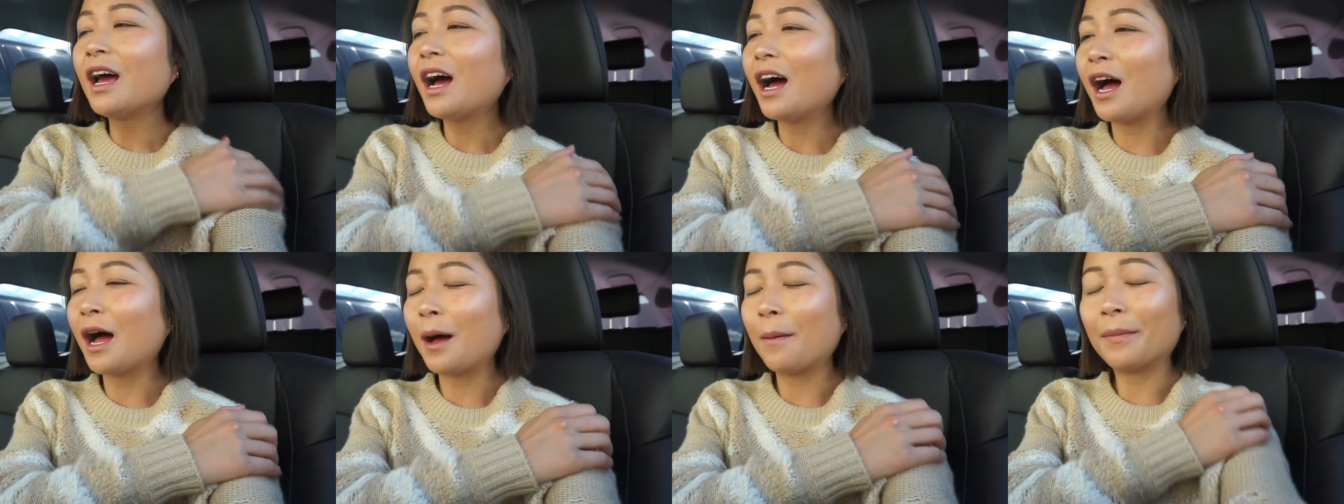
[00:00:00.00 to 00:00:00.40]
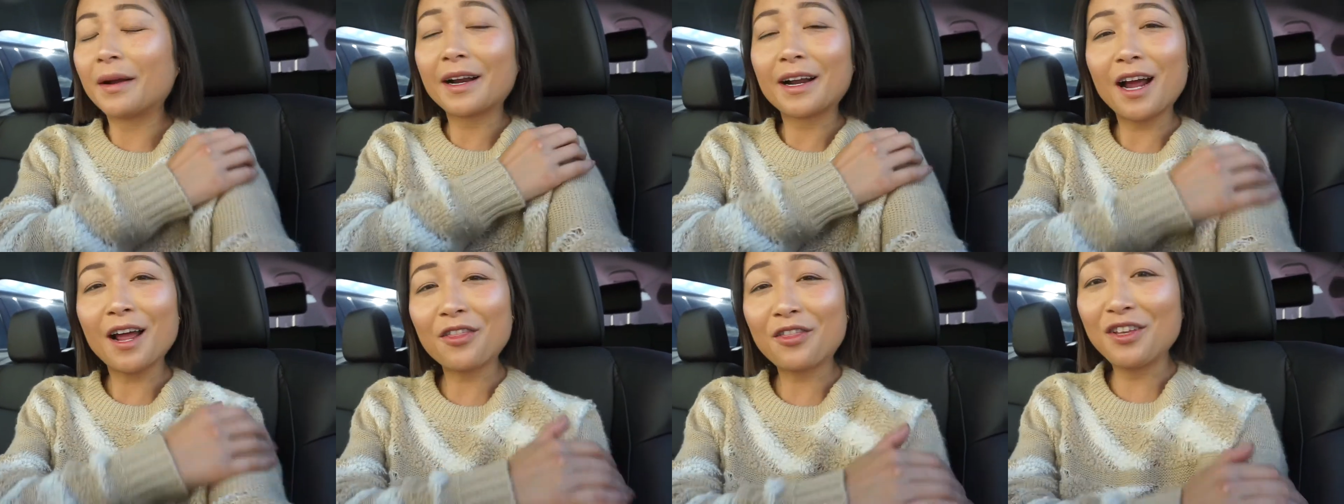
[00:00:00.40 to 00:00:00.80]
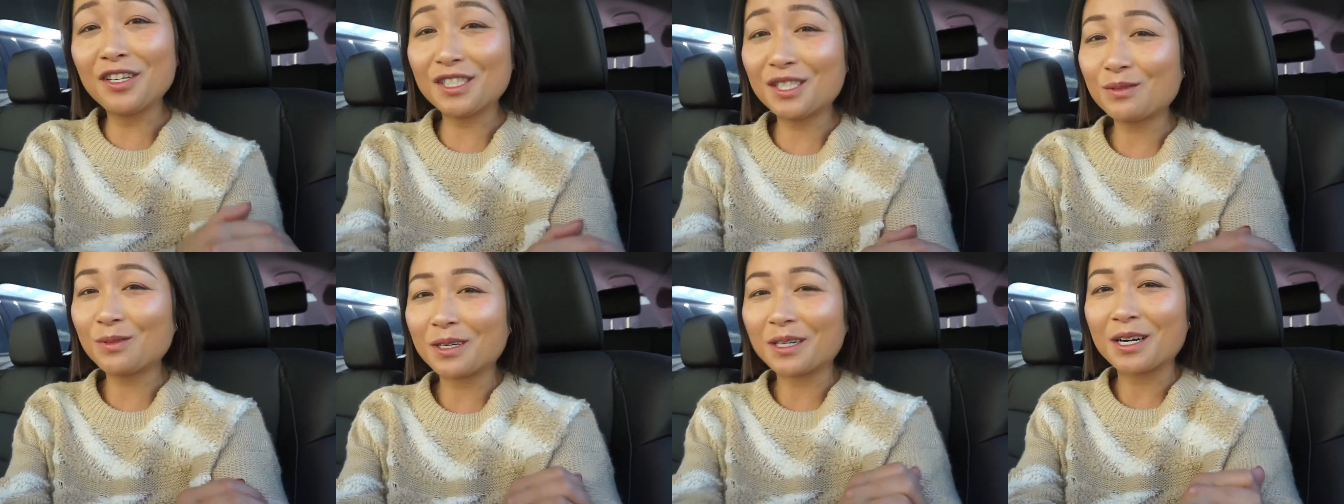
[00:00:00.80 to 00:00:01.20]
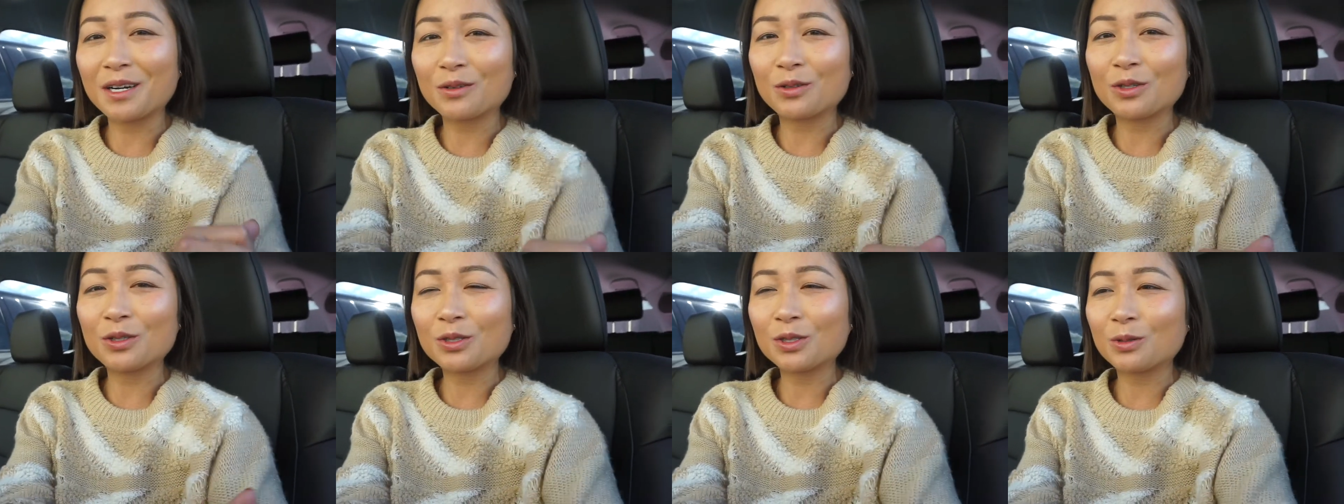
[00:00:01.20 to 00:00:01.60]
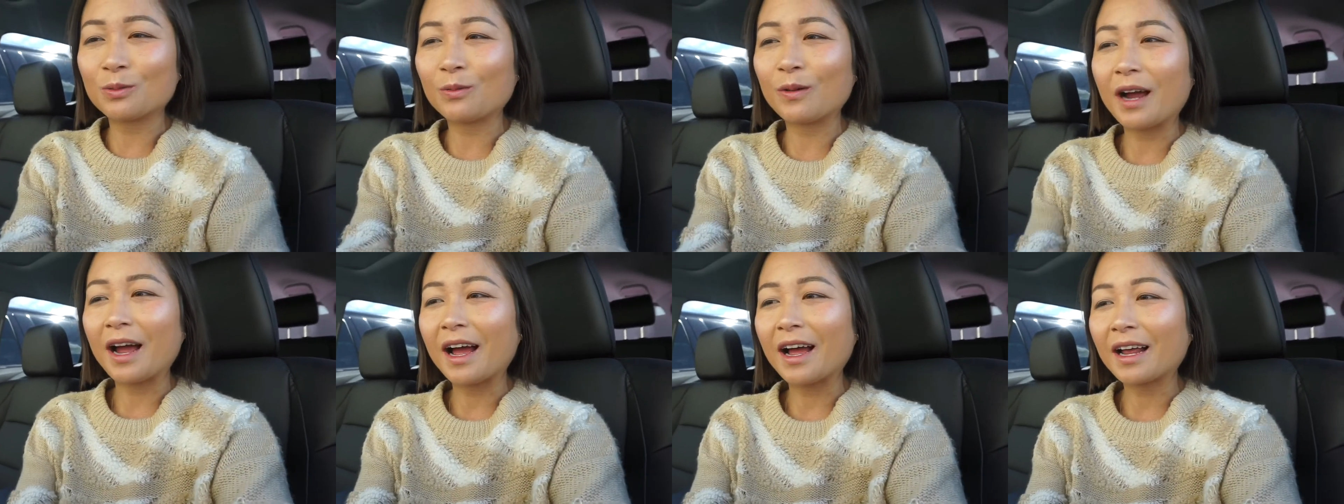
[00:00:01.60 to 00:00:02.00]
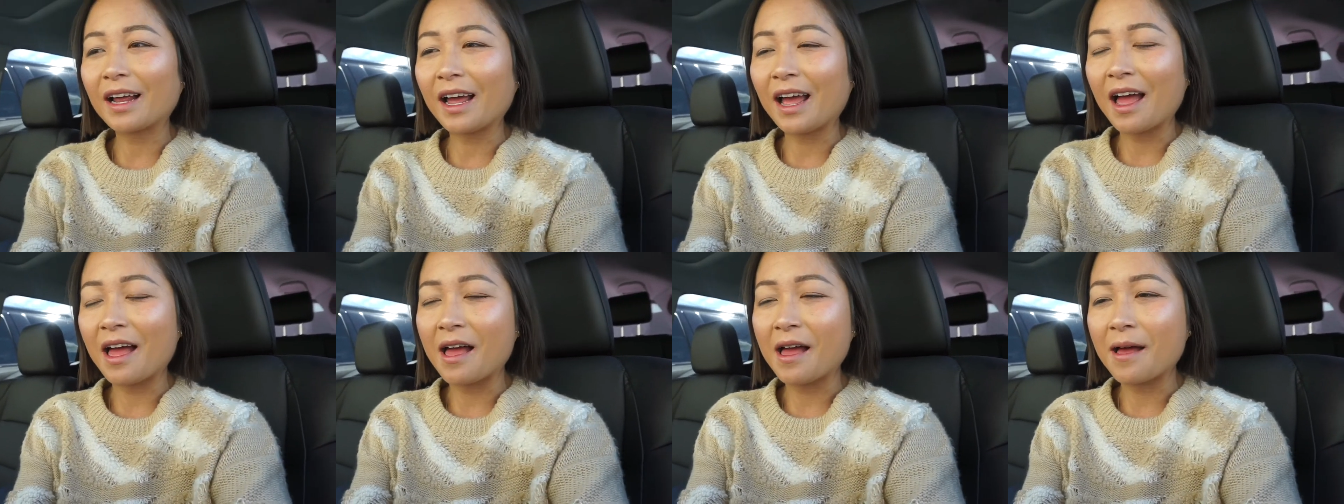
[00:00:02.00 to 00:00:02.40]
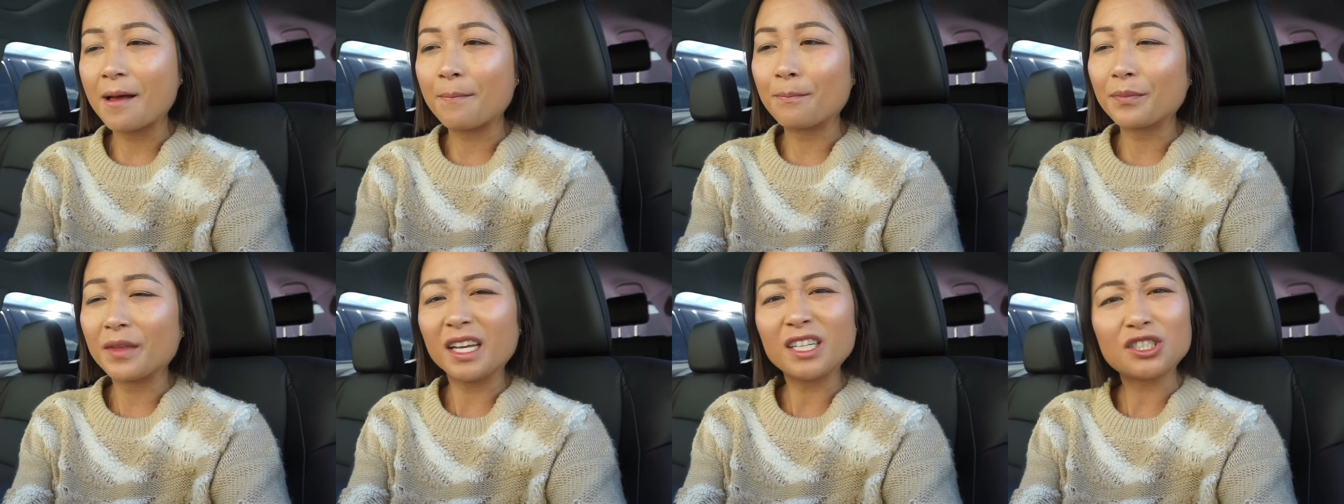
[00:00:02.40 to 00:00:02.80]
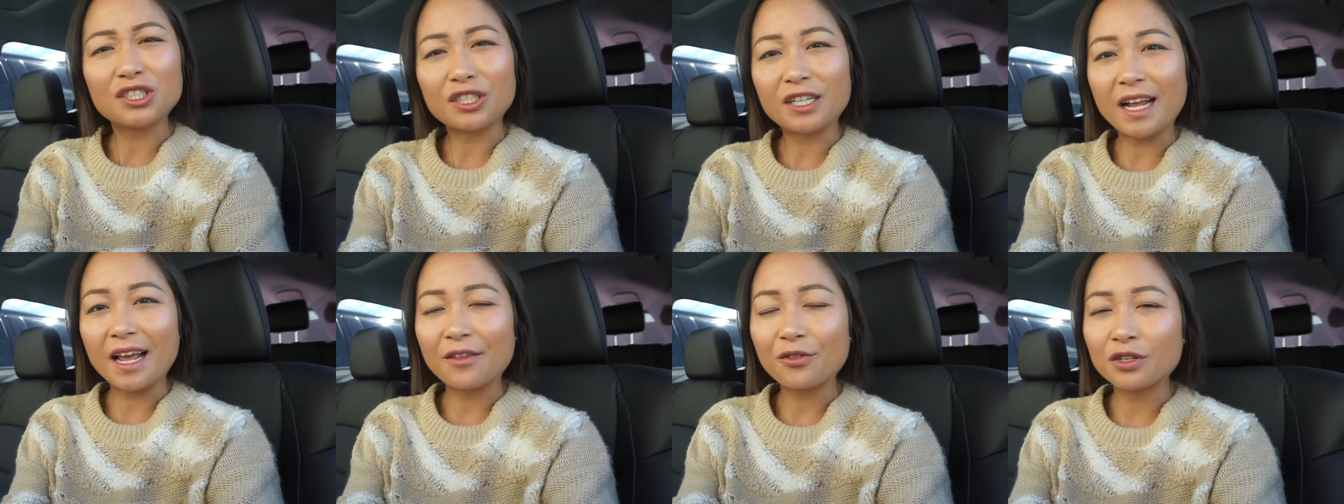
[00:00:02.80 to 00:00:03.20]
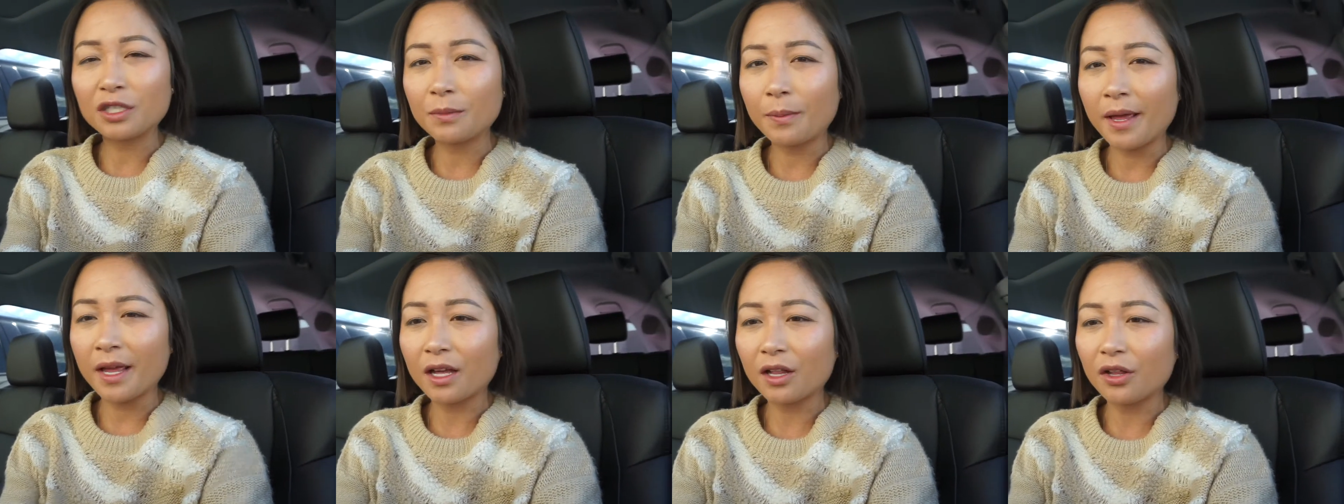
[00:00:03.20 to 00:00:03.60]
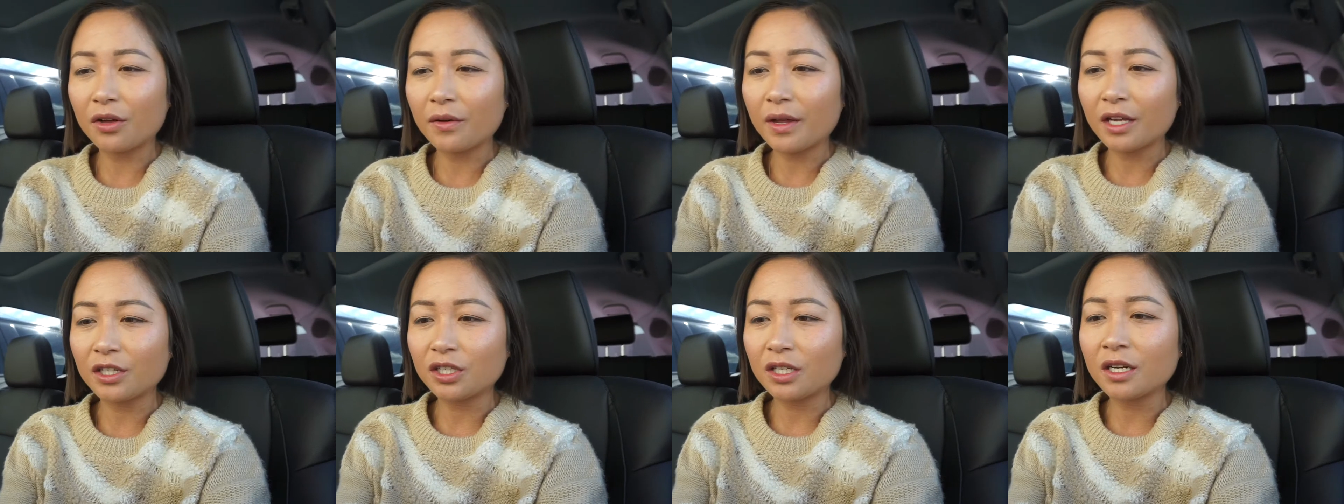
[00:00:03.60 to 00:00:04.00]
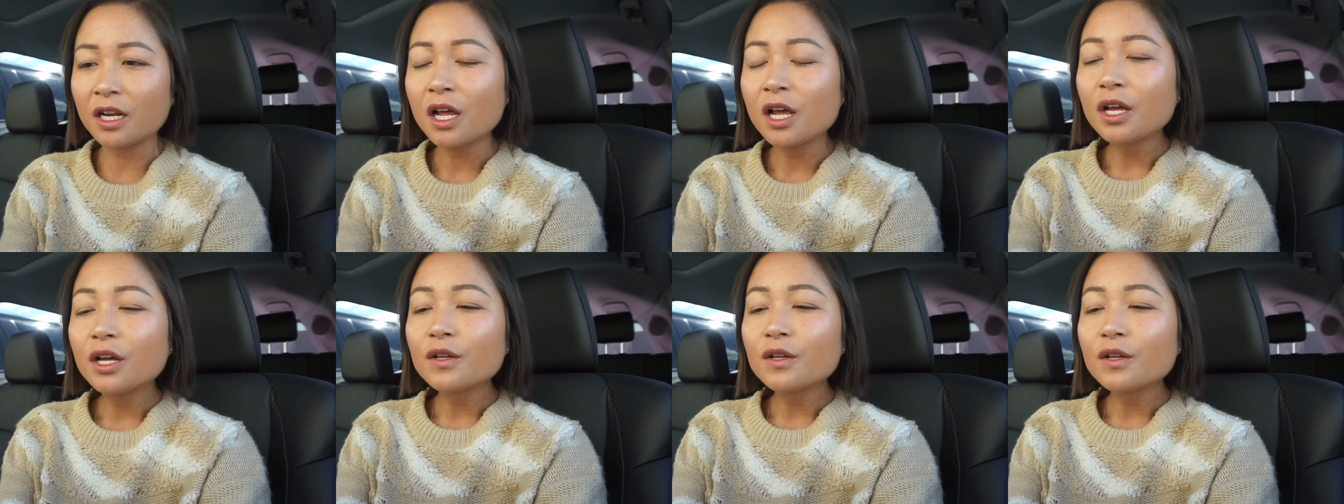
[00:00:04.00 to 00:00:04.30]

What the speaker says: but I got this sweater at Nordstrom Rack yesterday at the Topanga location.